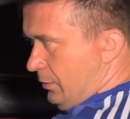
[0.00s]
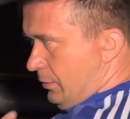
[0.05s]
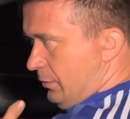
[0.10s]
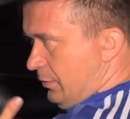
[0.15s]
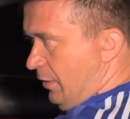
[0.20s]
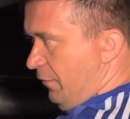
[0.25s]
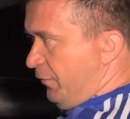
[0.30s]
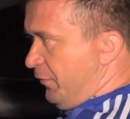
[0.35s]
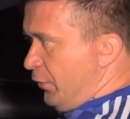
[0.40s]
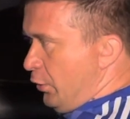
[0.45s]

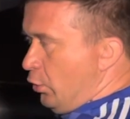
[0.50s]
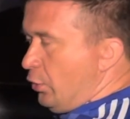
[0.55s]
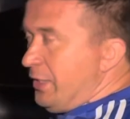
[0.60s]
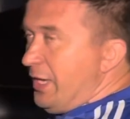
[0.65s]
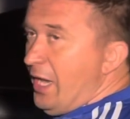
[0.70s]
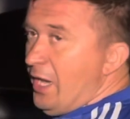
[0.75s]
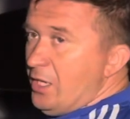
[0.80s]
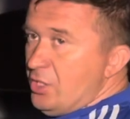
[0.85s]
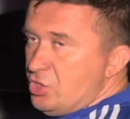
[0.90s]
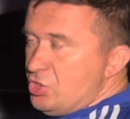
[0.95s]
The fuel
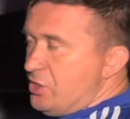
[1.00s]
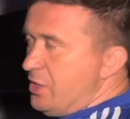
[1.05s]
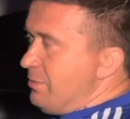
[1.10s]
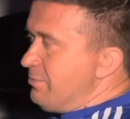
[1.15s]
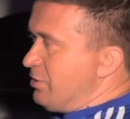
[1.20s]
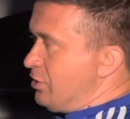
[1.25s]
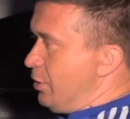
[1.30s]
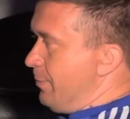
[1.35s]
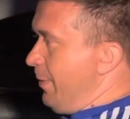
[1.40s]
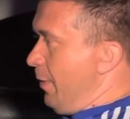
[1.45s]
gauge
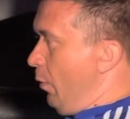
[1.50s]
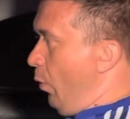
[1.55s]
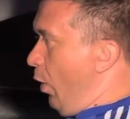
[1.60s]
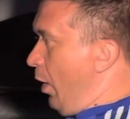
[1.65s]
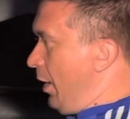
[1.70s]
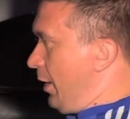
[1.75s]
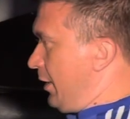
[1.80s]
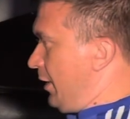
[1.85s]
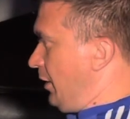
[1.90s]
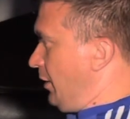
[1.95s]
seems to be
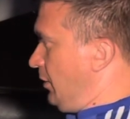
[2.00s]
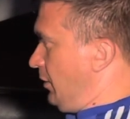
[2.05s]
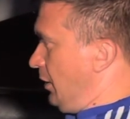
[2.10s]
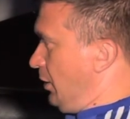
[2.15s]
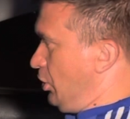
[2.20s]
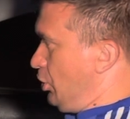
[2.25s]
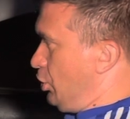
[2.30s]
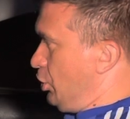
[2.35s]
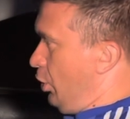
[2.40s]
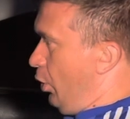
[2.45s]
working.
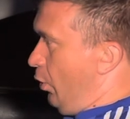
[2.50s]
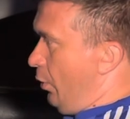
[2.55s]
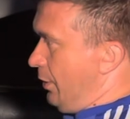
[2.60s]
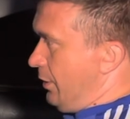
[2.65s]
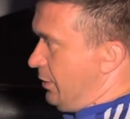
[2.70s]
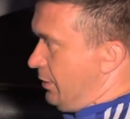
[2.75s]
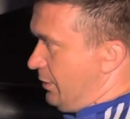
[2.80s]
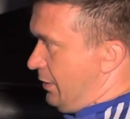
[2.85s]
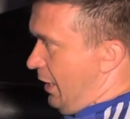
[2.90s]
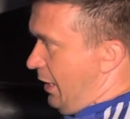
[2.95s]
It's
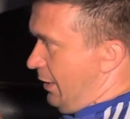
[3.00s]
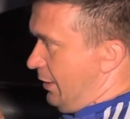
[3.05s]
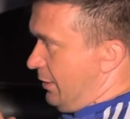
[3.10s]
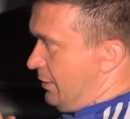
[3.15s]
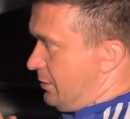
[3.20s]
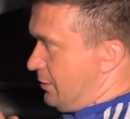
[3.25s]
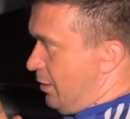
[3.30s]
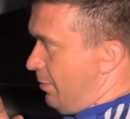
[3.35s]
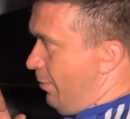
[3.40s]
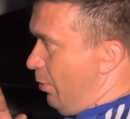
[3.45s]
showing that
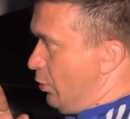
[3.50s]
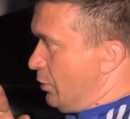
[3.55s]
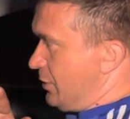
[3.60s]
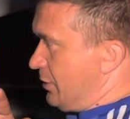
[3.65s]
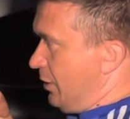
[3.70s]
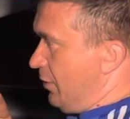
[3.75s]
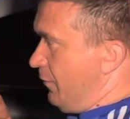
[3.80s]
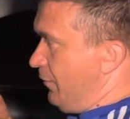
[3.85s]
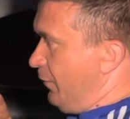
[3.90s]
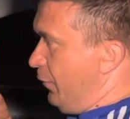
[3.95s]
it's almost
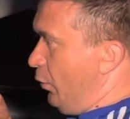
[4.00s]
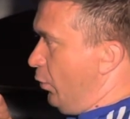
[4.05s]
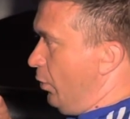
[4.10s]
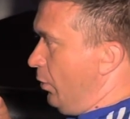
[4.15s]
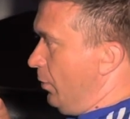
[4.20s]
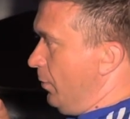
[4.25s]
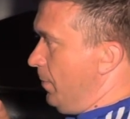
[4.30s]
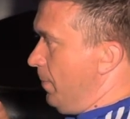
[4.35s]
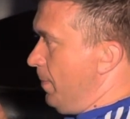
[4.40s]
on full.